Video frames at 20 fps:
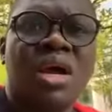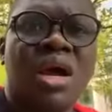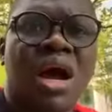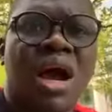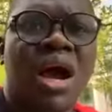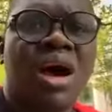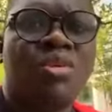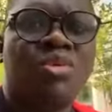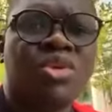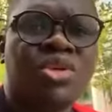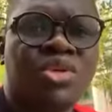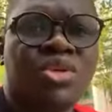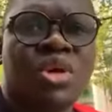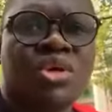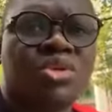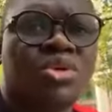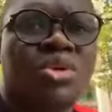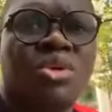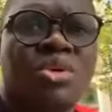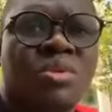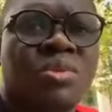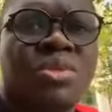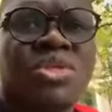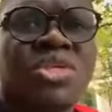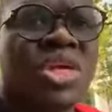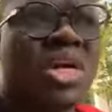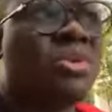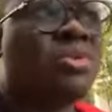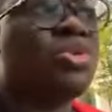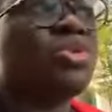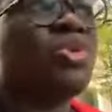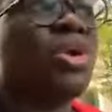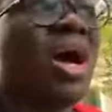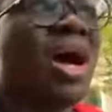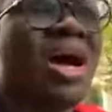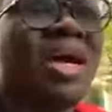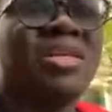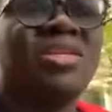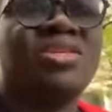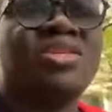And we have several other speakers. We have
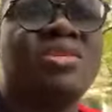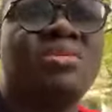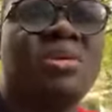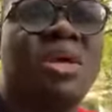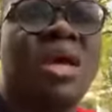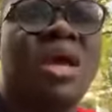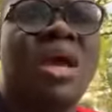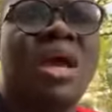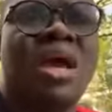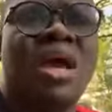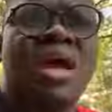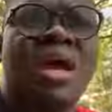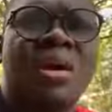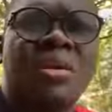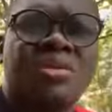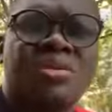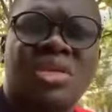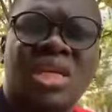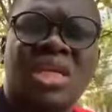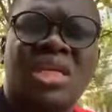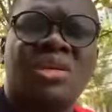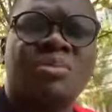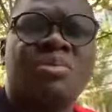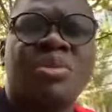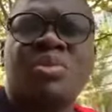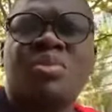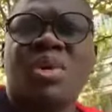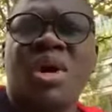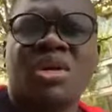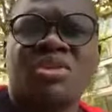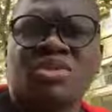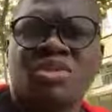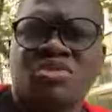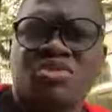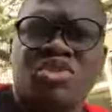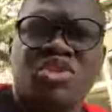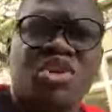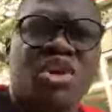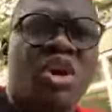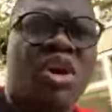Pastor Toby, who
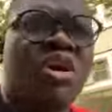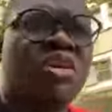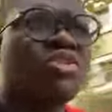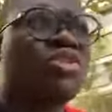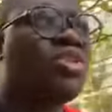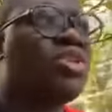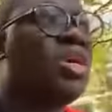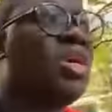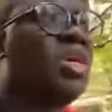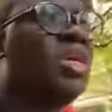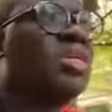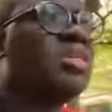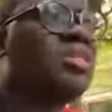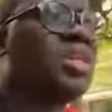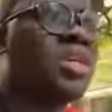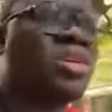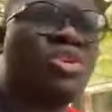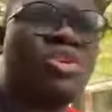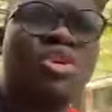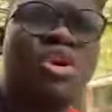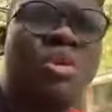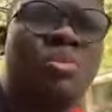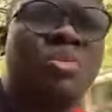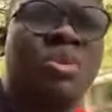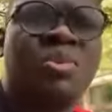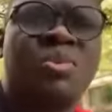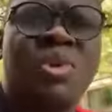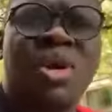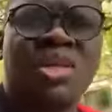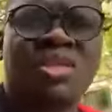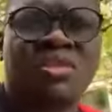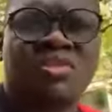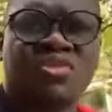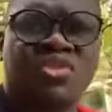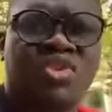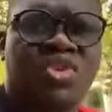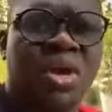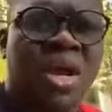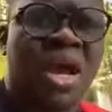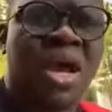is also going to be sharing with you how he's
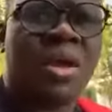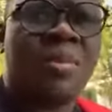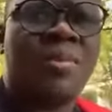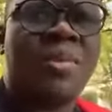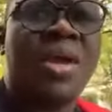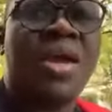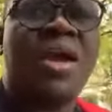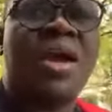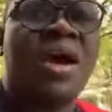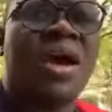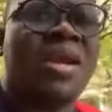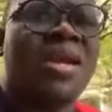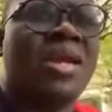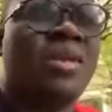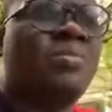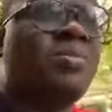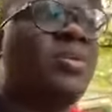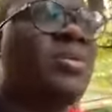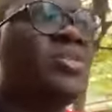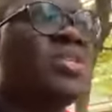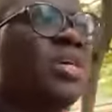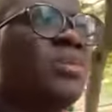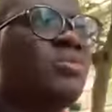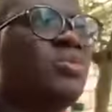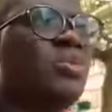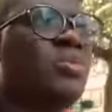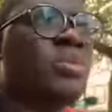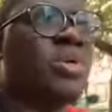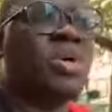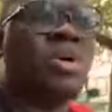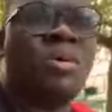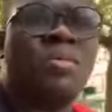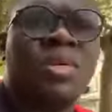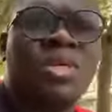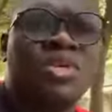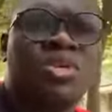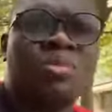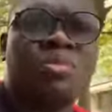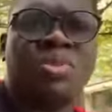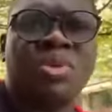taking people out of drugs,
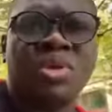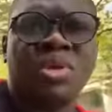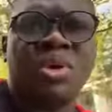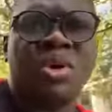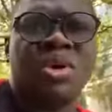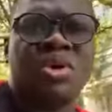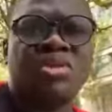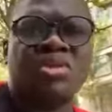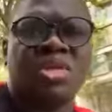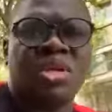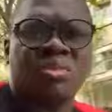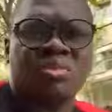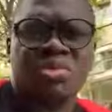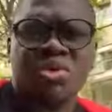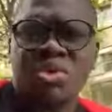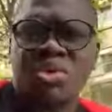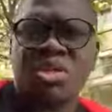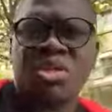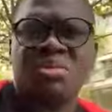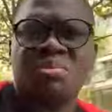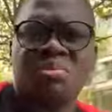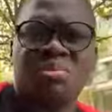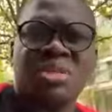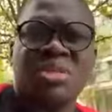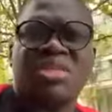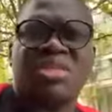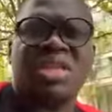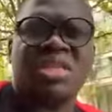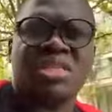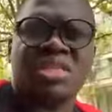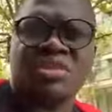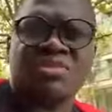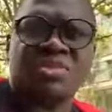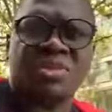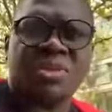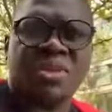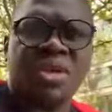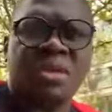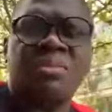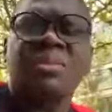taking young people out of crime,
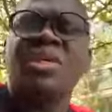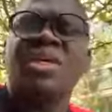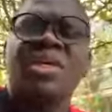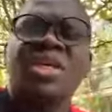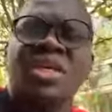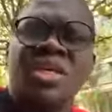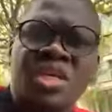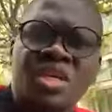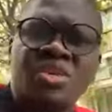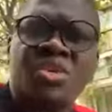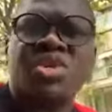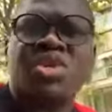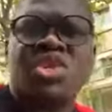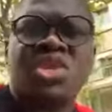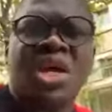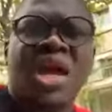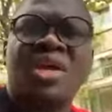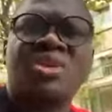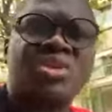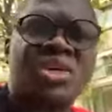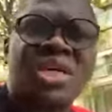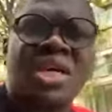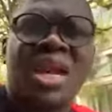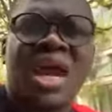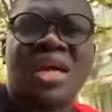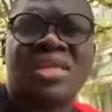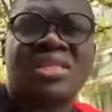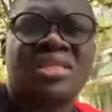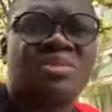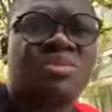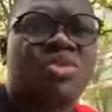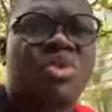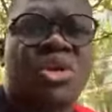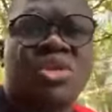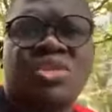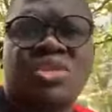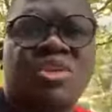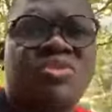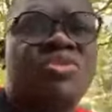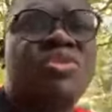and helping them to become
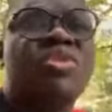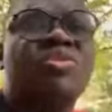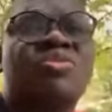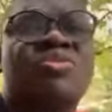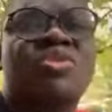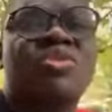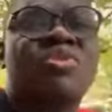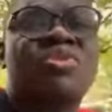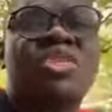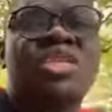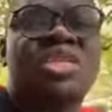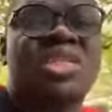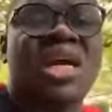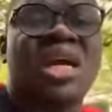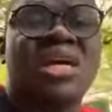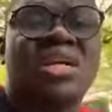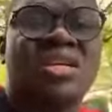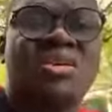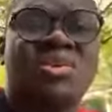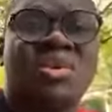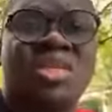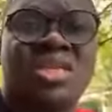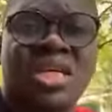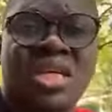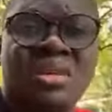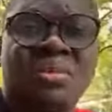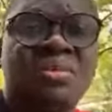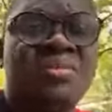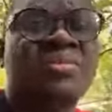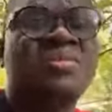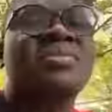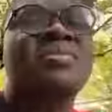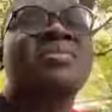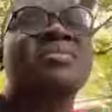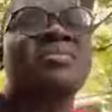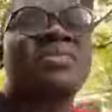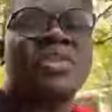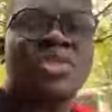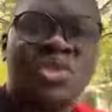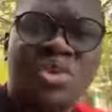entrepreneurs and building businesses for them.
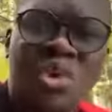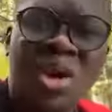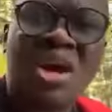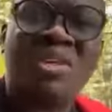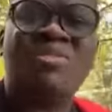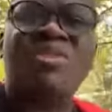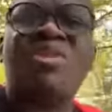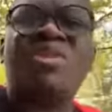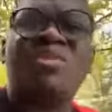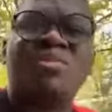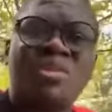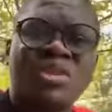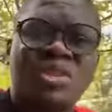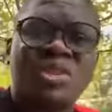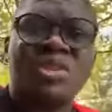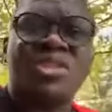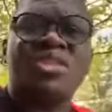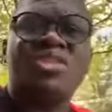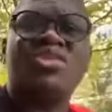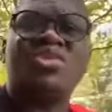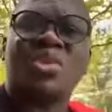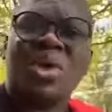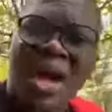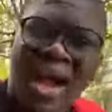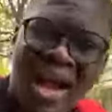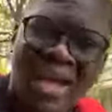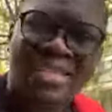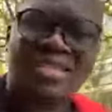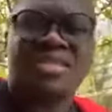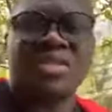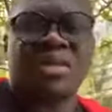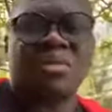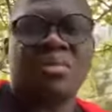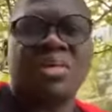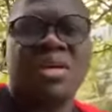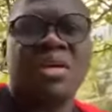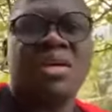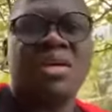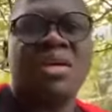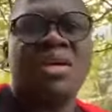He will share. You can ask him questions. Even if you
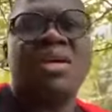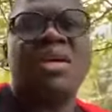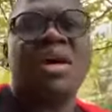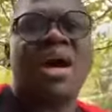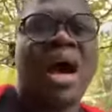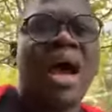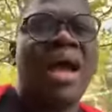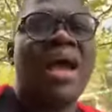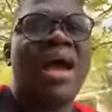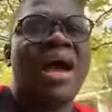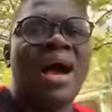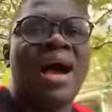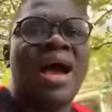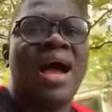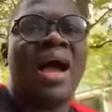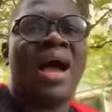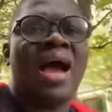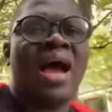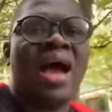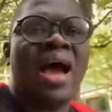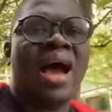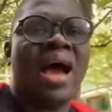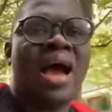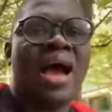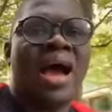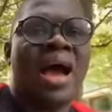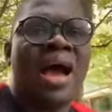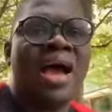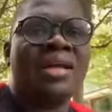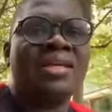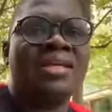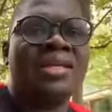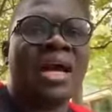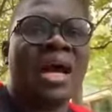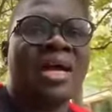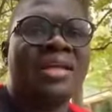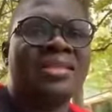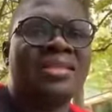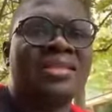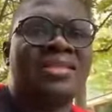disagree with him, you have an
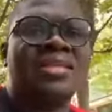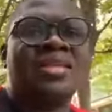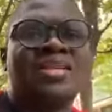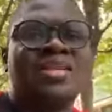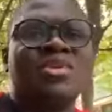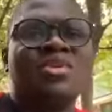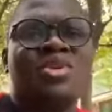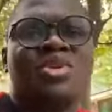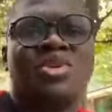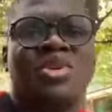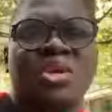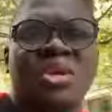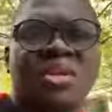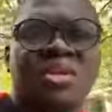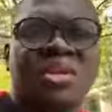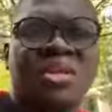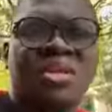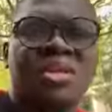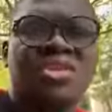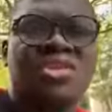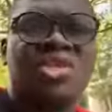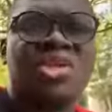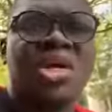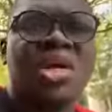opportunity to ask him.